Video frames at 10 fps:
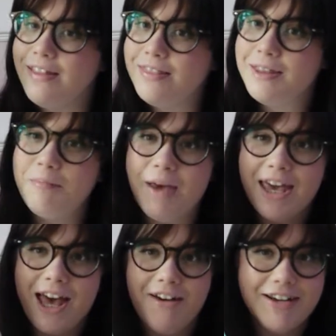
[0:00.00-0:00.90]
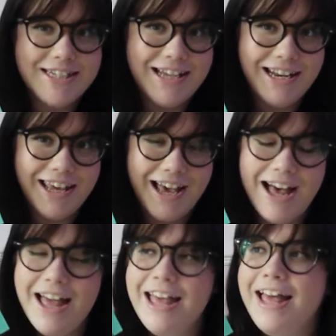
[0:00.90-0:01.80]
the main character, Leah,
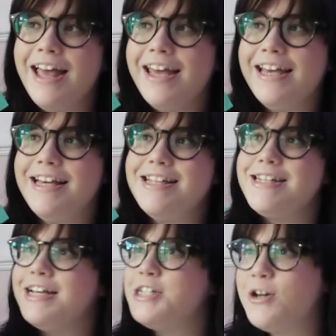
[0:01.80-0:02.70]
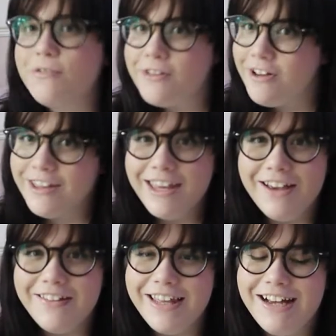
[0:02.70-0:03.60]
is a tough
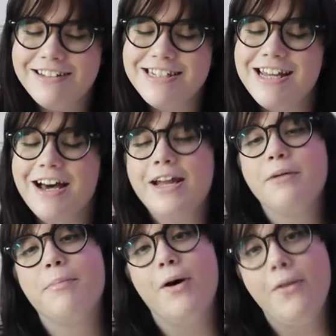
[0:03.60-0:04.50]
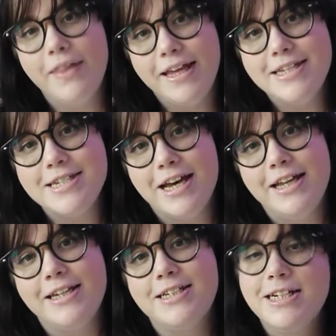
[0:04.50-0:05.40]
cookie on the outside, but on the
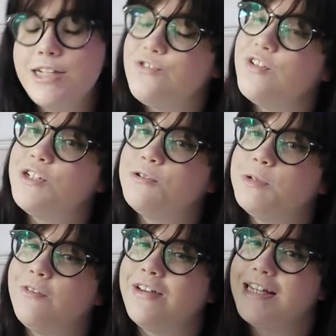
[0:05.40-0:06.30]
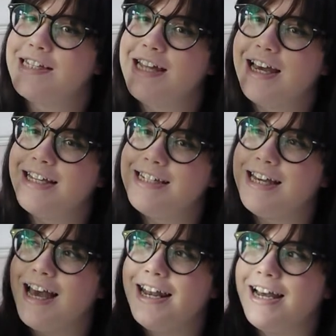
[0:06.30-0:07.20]
inside she is riddled with
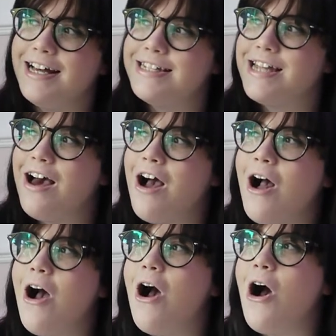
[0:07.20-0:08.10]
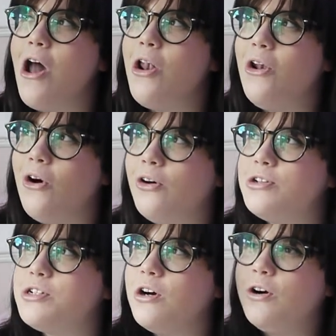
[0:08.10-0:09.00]
anxiety and has a
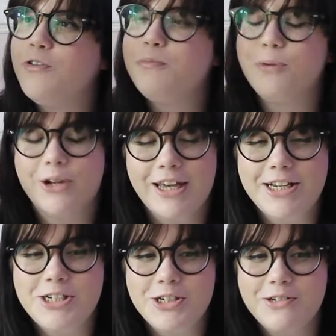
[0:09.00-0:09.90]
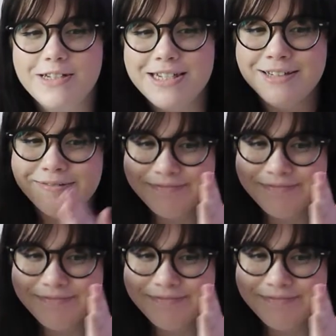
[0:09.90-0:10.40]
lot of body issues.